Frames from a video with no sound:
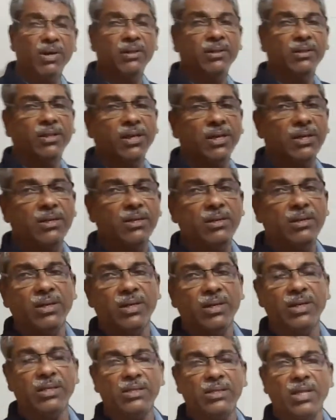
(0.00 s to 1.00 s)
theta
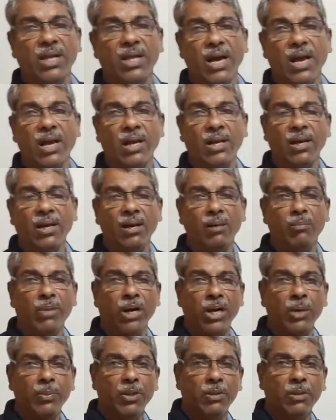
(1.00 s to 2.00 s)
is the angle made with
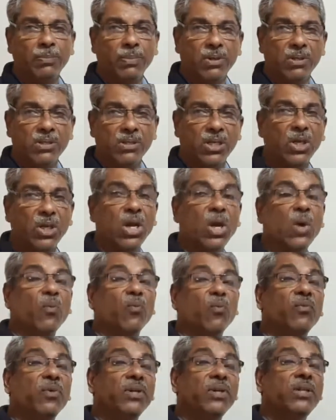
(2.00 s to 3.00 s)
the person
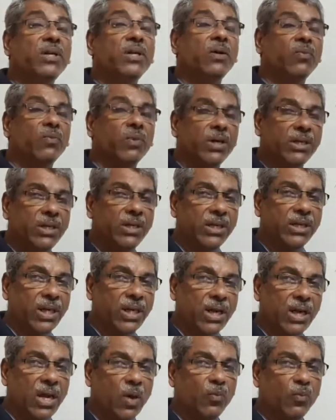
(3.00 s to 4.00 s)
with the vertical
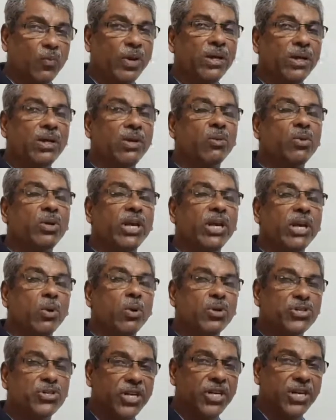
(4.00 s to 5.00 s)
when you
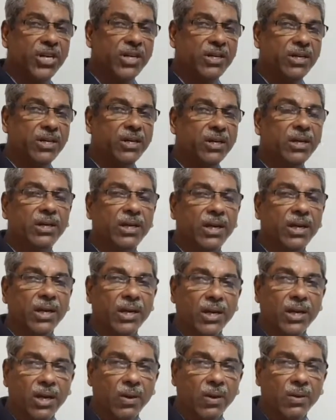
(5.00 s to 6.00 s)
negotiate a
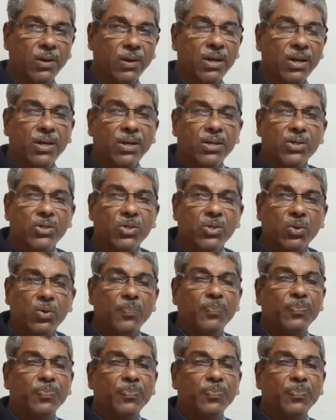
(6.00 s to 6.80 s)
curve. So